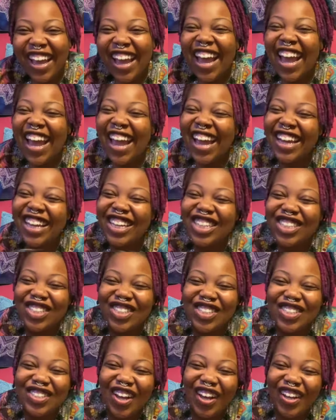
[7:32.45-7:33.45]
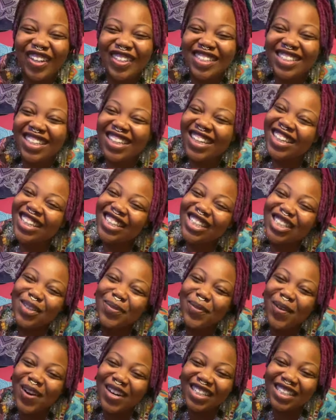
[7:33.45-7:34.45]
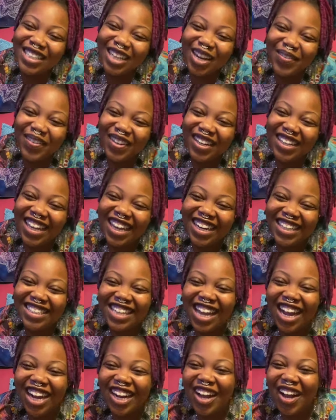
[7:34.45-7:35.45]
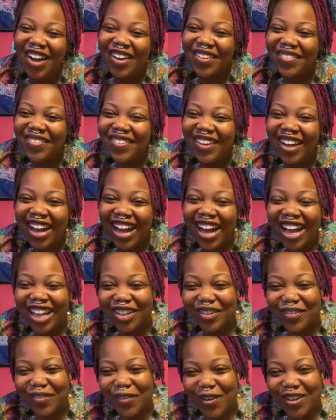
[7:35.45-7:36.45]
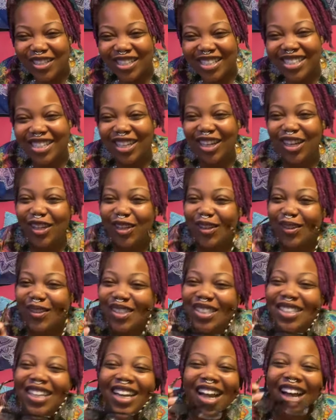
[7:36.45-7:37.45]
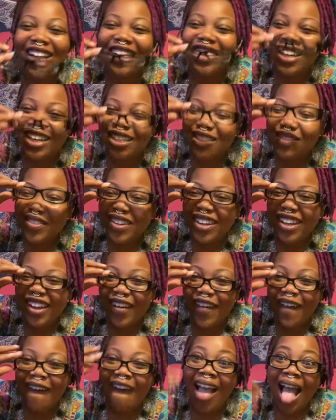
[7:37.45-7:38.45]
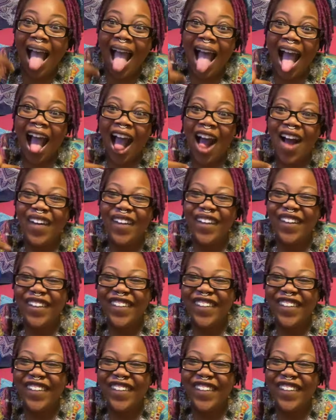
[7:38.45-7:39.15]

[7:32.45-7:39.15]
And get your sauce. Support thesheabutterlady.com. I look forward to seeing you. Check out the next video. Ow.